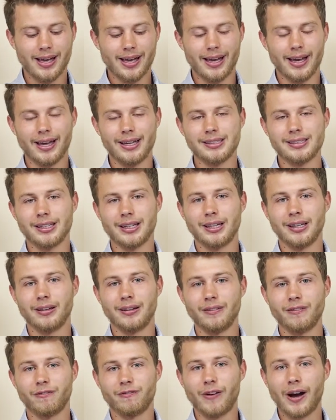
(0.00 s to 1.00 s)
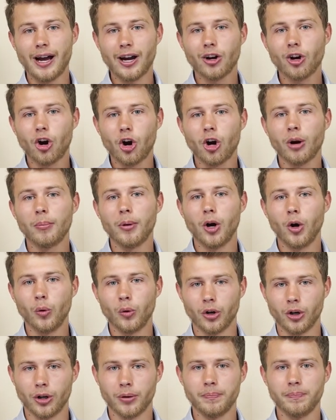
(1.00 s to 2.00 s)
as a firearm
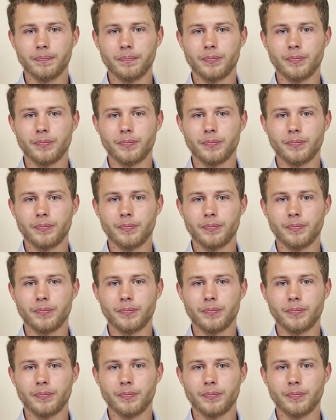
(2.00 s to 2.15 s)
owner